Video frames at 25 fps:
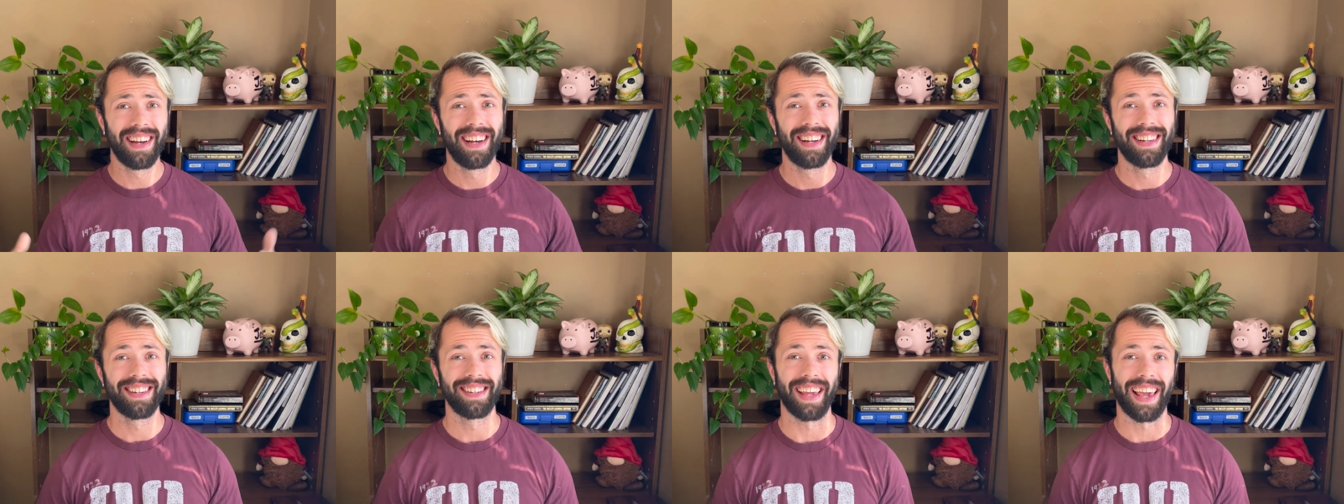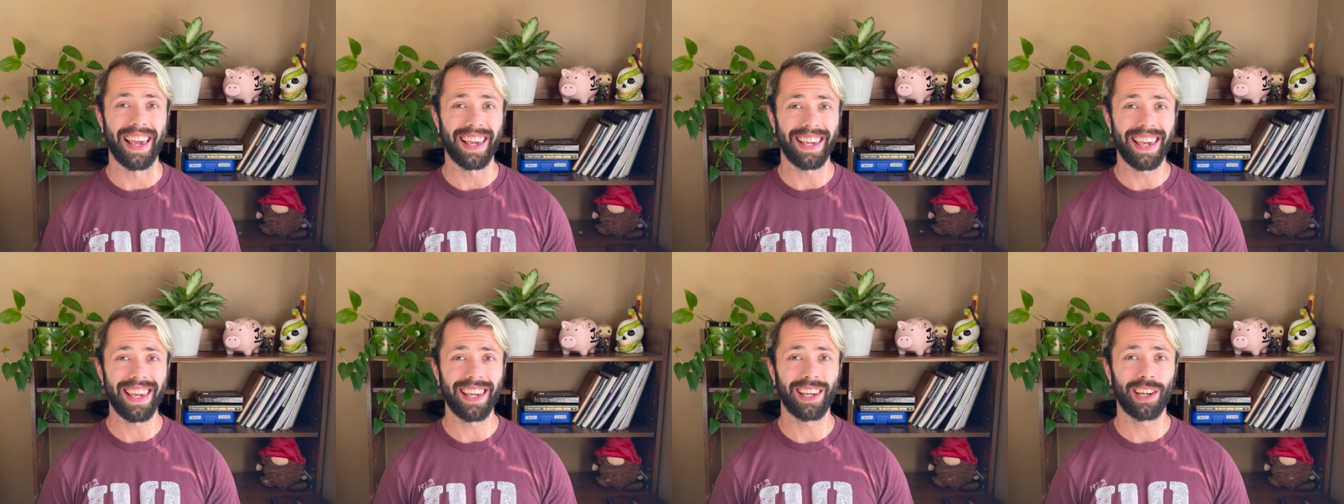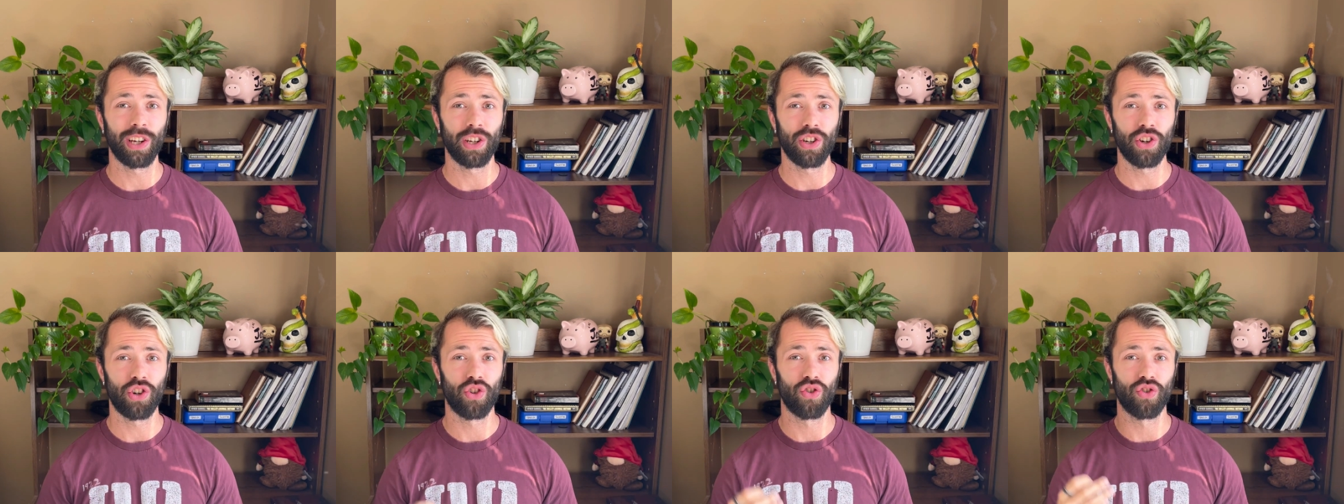taking
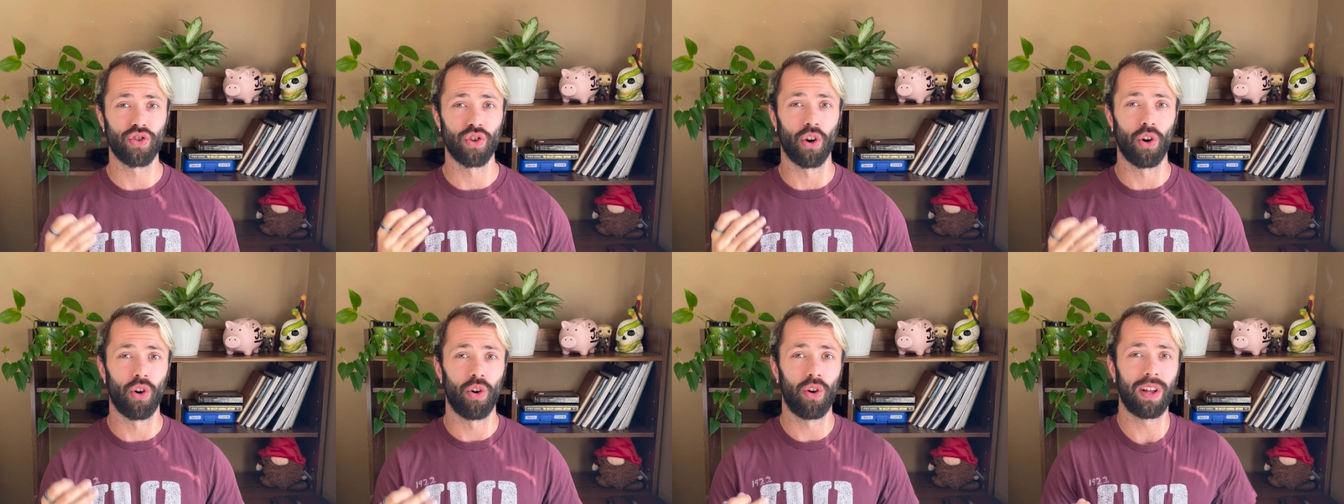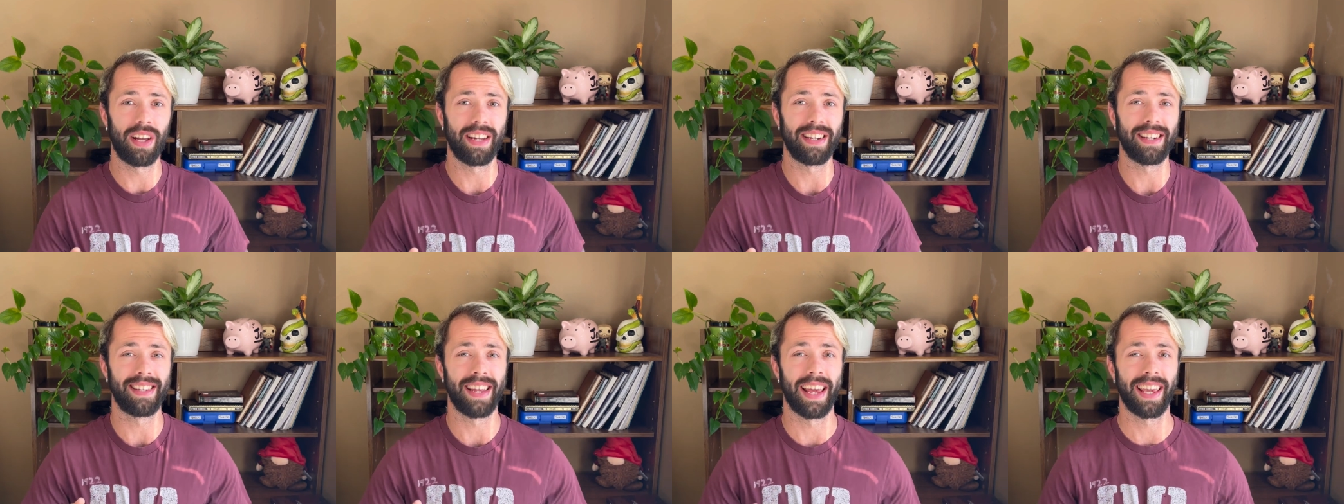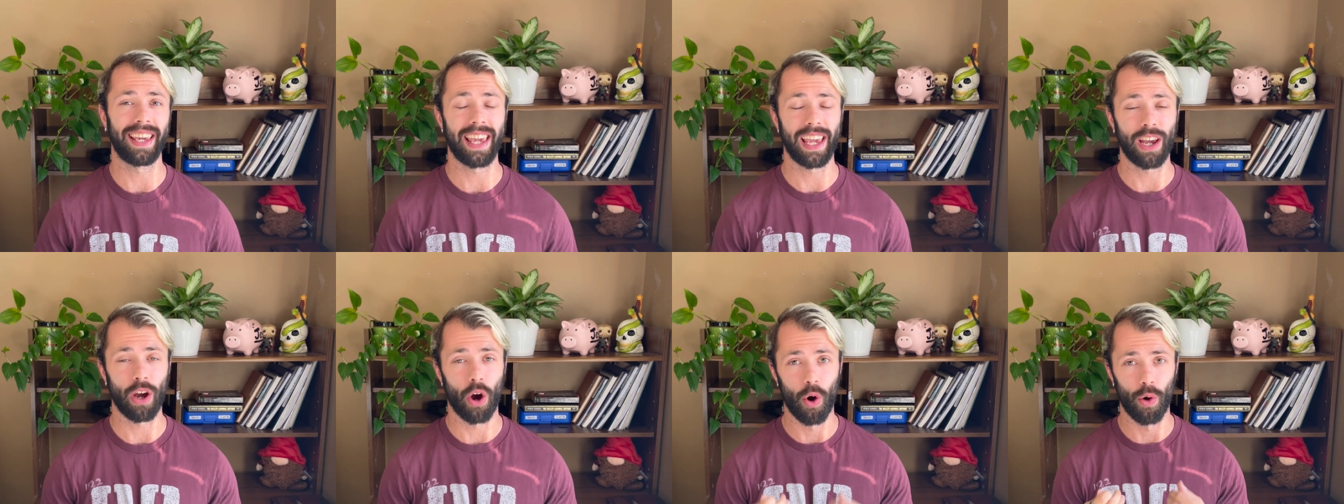control and
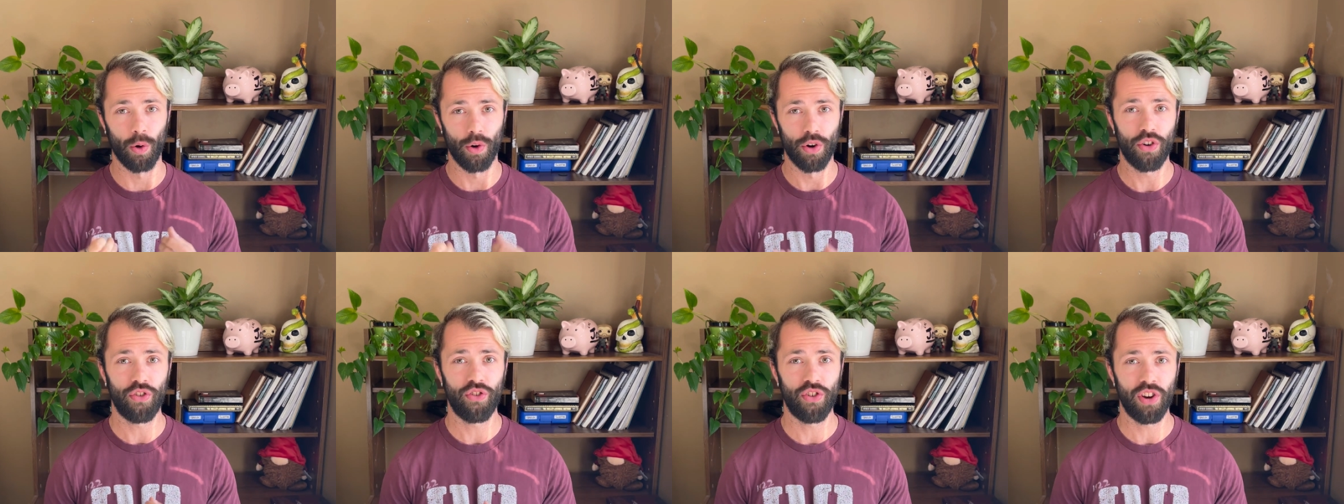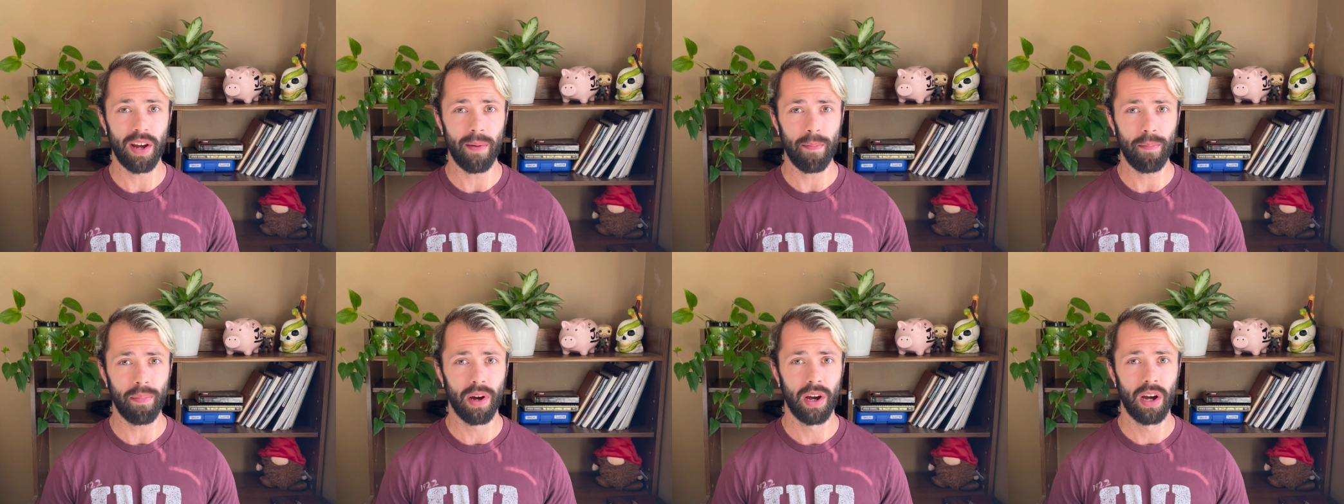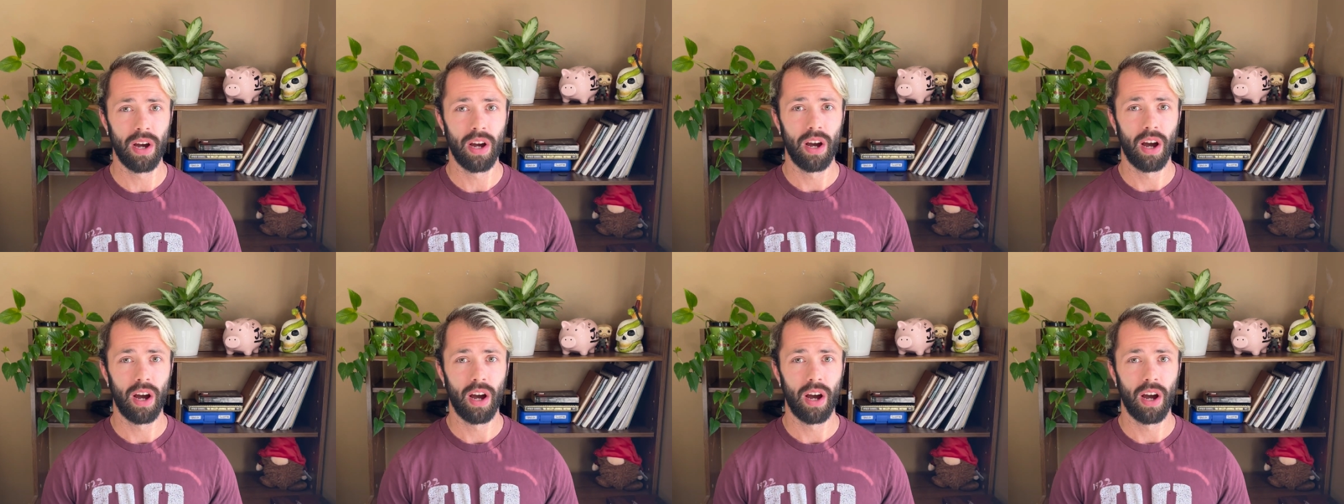taking ownership